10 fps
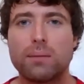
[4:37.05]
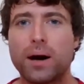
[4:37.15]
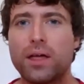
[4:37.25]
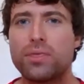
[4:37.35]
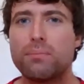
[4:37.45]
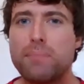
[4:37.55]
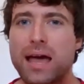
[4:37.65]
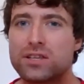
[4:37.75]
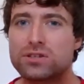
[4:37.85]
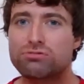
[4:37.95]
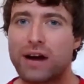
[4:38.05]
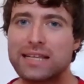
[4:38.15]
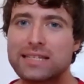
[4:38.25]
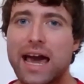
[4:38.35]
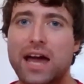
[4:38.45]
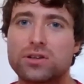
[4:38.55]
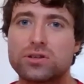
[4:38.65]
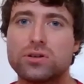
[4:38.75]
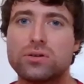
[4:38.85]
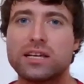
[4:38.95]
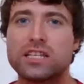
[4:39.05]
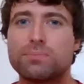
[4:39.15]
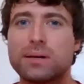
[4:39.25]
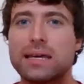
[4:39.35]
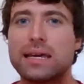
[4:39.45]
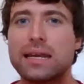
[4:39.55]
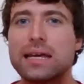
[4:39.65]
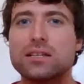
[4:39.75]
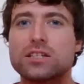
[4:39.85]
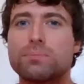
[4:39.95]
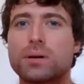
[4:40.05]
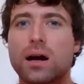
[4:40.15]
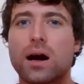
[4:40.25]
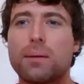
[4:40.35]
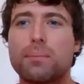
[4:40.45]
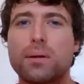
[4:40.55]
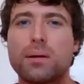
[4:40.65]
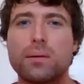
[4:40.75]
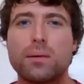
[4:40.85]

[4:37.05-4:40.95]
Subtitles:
But the men's rights attitude is beginning to become,